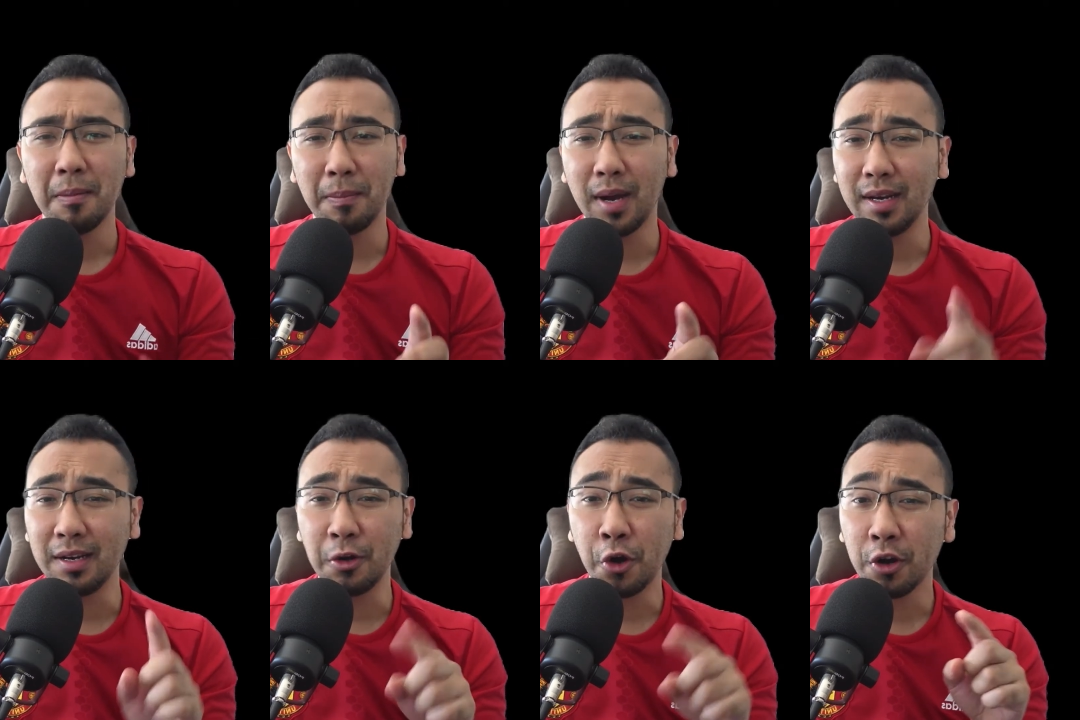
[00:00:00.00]

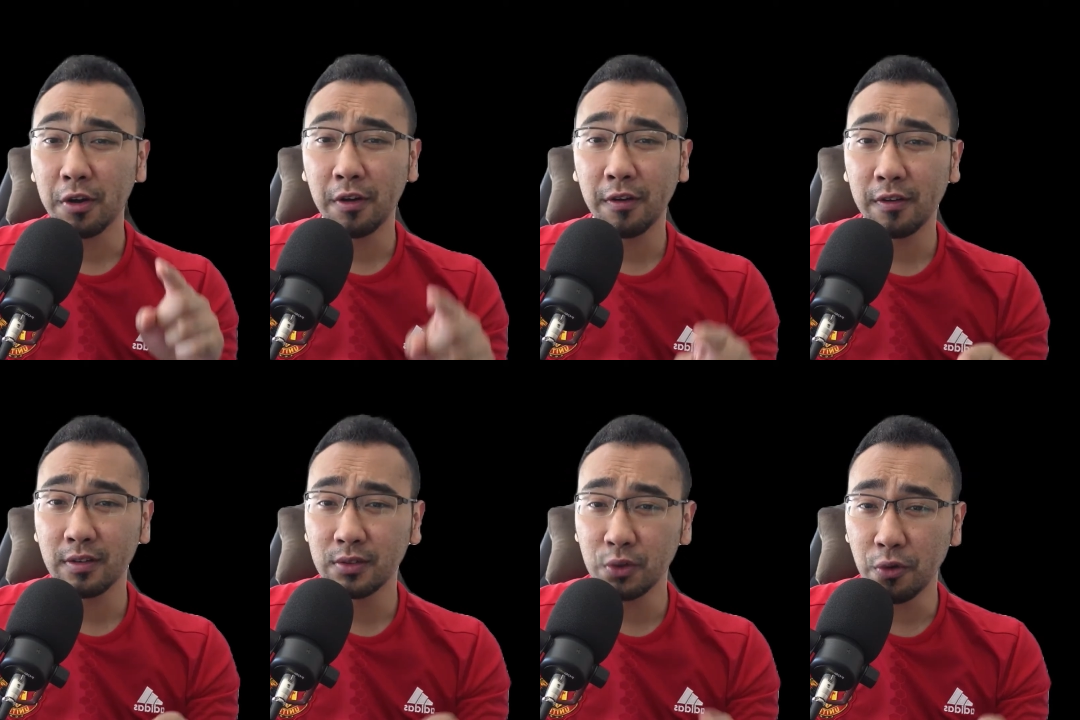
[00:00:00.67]
but the not
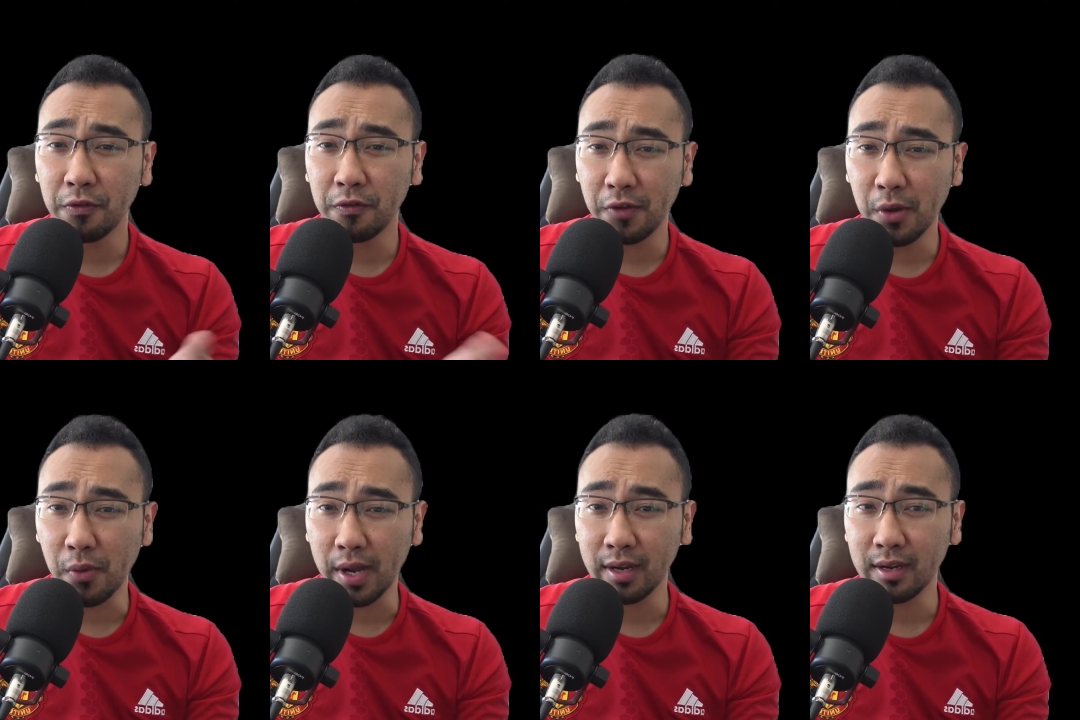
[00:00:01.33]
so
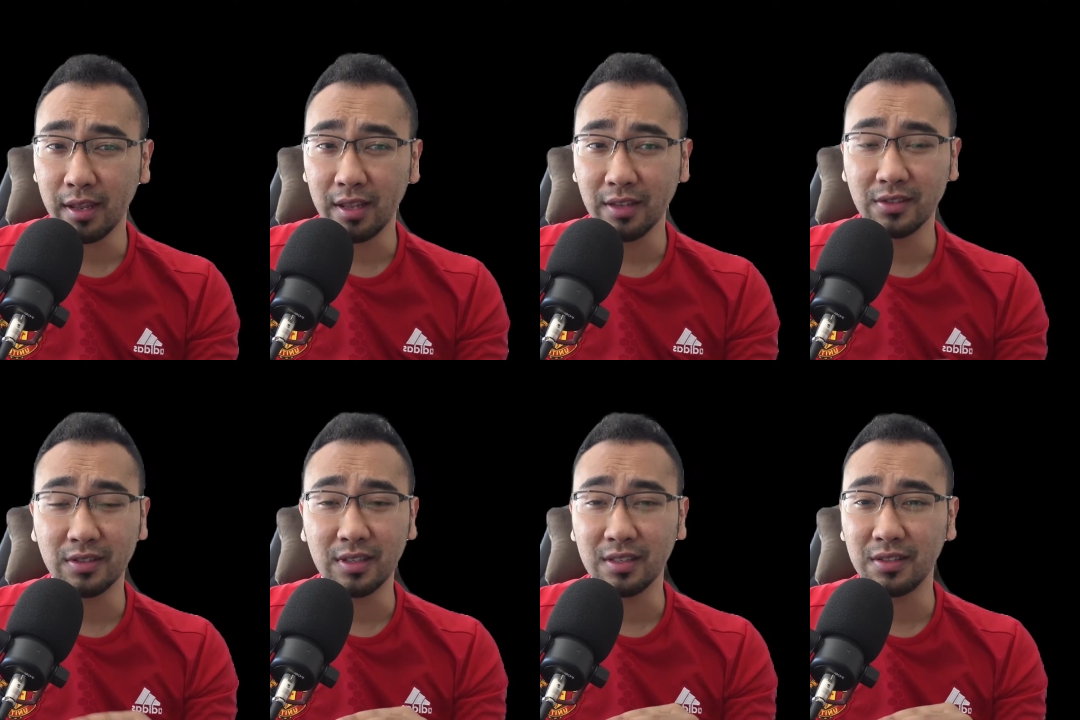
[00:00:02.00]
free one
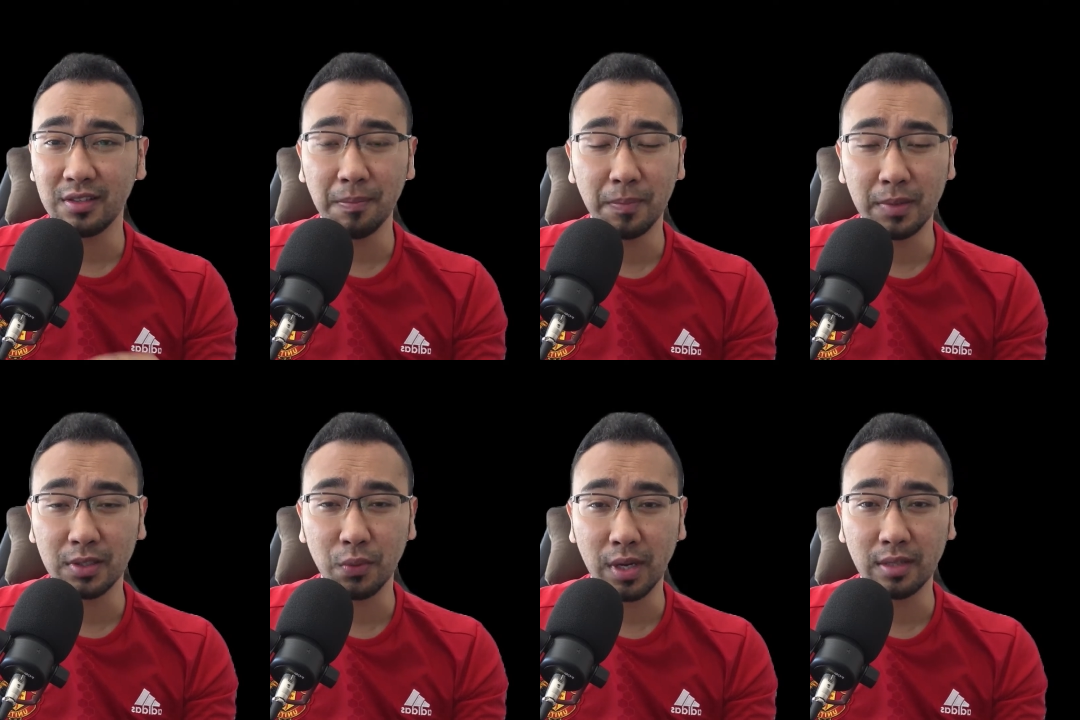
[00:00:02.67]
is the
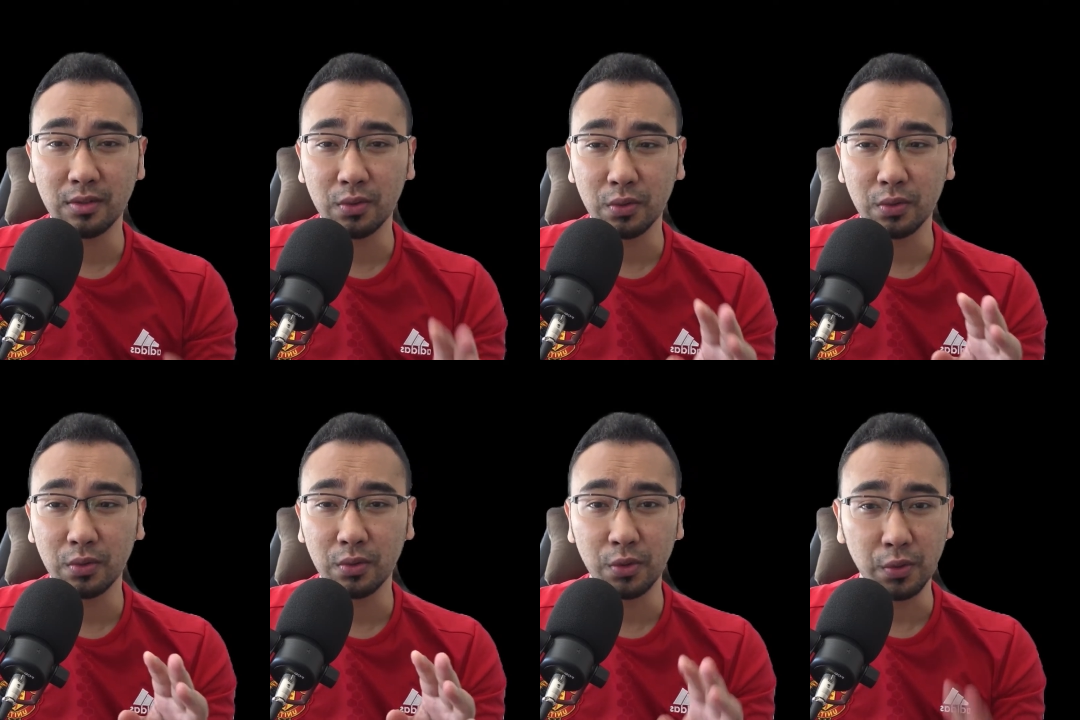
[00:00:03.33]
simplest one
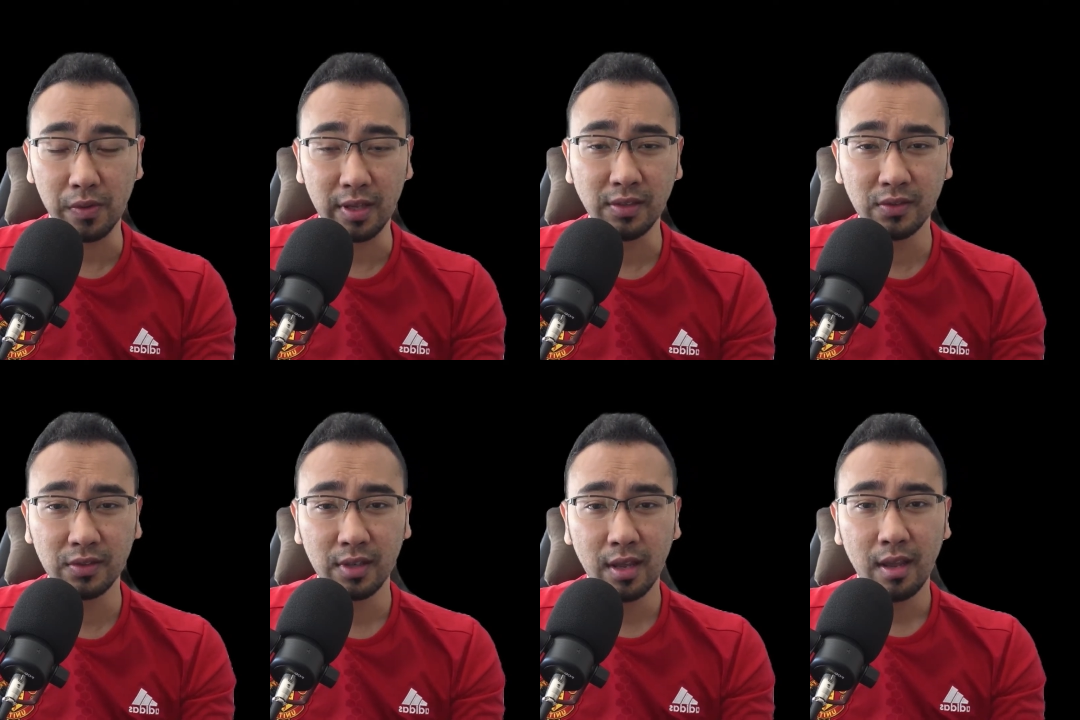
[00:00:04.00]
to do
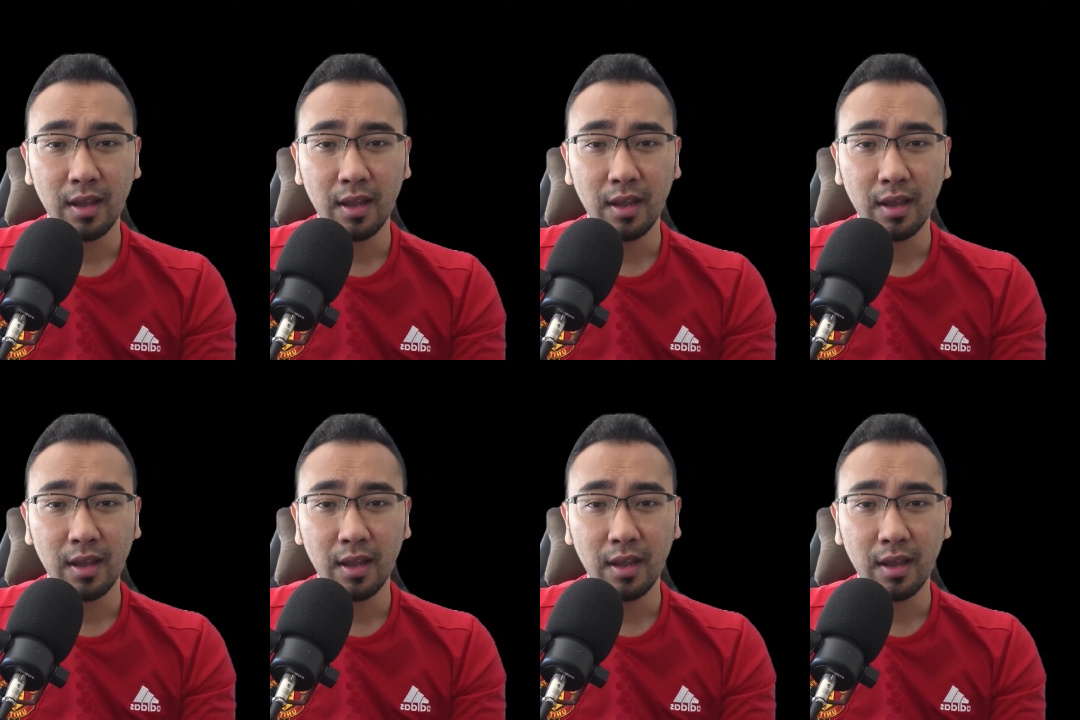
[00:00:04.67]
this.